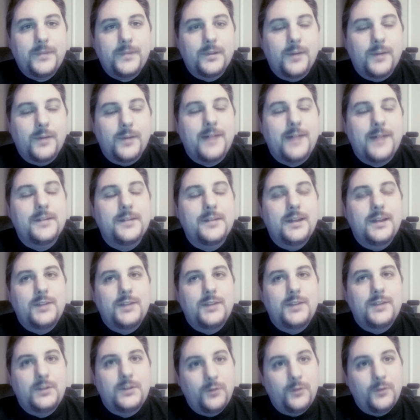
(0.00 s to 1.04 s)
Wow.
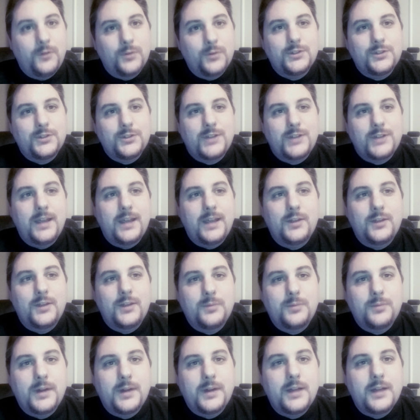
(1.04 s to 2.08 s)
It's difficult to say because
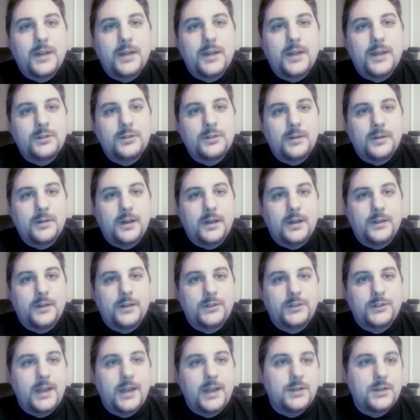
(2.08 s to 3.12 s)
we're going to do a
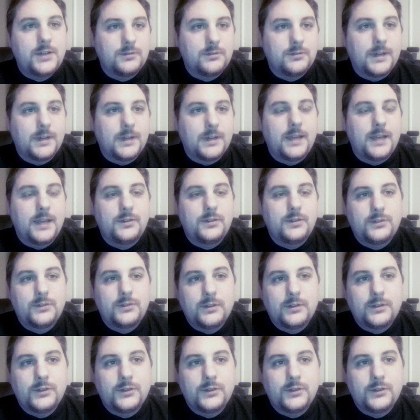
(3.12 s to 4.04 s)
staged release.